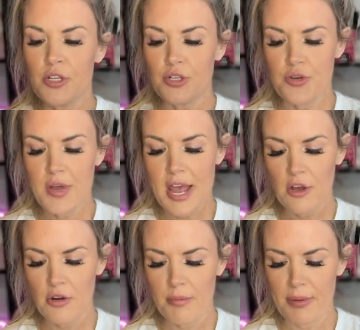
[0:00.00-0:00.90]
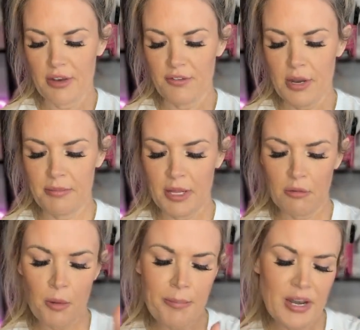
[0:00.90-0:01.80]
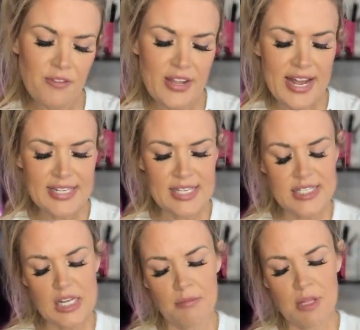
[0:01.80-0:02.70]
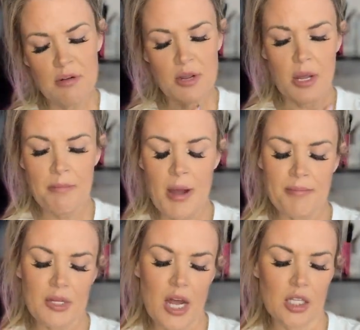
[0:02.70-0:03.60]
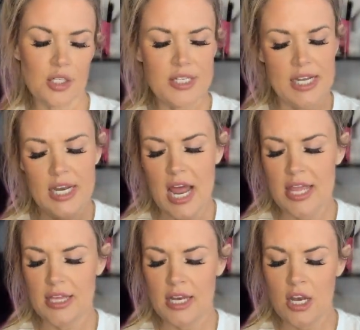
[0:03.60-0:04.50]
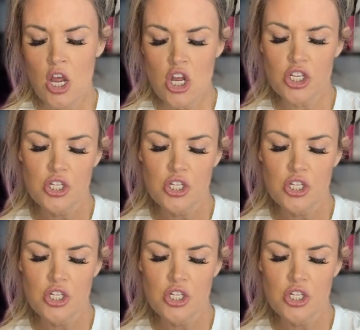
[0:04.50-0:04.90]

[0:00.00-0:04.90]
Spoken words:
So you can't go to Benefit and be like, well, Benefit has the same thing where you can pop the colors in and then